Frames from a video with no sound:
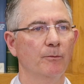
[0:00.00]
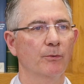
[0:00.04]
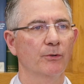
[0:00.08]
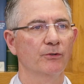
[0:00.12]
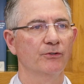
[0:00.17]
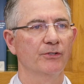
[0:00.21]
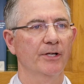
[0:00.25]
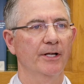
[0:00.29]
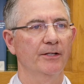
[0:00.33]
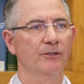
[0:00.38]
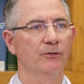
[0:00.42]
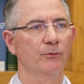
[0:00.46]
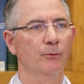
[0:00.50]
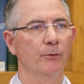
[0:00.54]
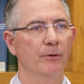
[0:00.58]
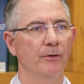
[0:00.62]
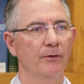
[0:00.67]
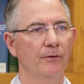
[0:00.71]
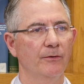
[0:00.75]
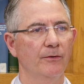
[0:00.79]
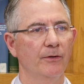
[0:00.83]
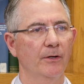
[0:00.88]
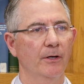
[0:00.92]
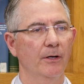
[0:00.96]
presents
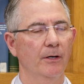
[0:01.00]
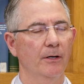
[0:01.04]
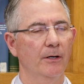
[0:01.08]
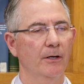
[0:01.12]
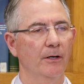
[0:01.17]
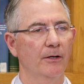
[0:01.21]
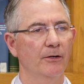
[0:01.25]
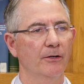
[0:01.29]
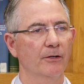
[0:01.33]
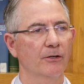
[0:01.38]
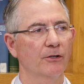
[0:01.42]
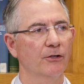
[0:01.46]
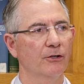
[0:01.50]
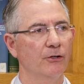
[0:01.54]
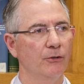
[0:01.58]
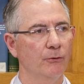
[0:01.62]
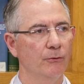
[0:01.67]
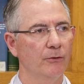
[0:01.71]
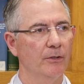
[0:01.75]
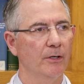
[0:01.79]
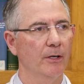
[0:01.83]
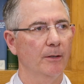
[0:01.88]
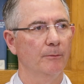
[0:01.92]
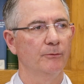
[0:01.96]
with uh, an
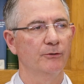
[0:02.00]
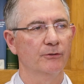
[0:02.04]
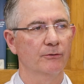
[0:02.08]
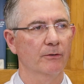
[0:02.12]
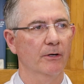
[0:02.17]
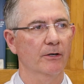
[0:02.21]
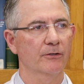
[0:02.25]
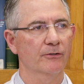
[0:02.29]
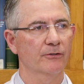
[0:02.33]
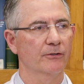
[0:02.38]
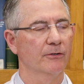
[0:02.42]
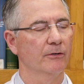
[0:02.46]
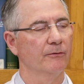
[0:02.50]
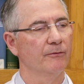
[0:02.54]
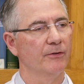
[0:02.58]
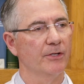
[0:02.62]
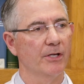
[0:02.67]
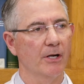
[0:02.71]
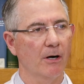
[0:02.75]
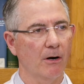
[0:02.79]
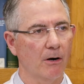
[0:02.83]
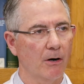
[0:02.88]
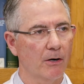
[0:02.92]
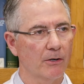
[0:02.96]
acute obstruction of
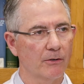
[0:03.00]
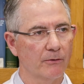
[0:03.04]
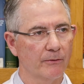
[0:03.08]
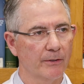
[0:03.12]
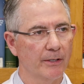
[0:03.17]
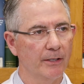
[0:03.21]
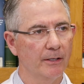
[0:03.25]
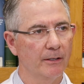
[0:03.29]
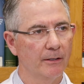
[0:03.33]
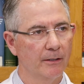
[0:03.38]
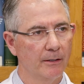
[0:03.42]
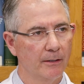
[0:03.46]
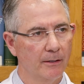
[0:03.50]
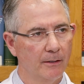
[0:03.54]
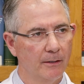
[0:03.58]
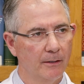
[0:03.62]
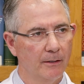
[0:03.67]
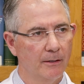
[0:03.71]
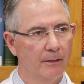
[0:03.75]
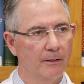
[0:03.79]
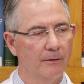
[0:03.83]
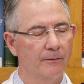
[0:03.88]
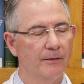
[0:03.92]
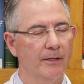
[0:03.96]
the artery,
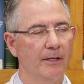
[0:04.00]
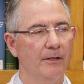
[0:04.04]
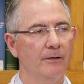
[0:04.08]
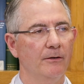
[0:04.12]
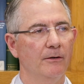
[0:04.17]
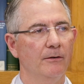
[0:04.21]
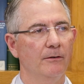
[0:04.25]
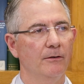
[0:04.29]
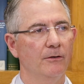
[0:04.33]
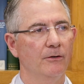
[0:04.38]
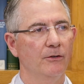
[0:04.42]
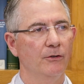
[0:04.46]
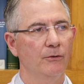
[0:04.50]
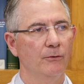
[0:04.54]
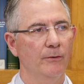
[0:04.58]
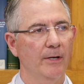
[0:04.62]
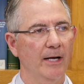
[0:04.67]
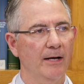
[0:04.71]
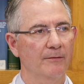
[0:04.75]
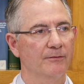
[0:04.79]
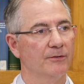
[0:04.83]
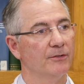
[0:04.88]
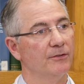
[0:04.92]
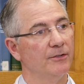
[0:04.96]
then you
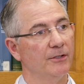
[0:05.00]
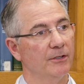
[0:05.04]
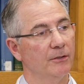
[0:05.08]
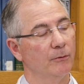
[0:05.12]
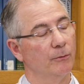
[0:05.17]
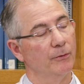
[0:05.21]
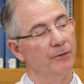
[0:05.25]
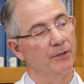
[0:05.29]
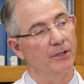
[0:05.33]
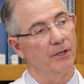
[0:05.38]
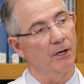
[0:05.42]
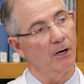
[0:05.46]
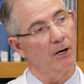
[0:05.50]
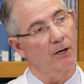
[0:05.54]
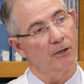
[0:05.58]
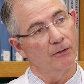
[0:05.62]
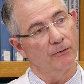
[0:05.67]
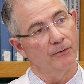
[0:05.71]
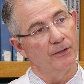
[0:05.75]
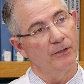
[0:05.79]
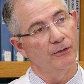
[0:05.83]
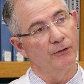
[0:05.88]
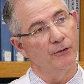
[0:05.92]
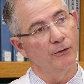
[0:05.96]
have to deal with the
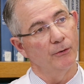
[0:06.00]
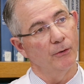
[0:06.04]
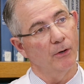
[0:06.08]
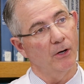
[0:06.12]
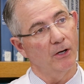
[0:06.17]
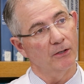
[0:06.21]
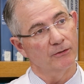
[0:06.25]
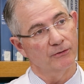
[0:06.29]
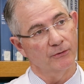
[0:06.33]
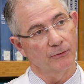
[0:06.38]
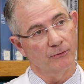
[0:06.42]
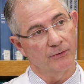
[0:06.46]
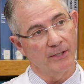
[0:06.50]
artery. Do you also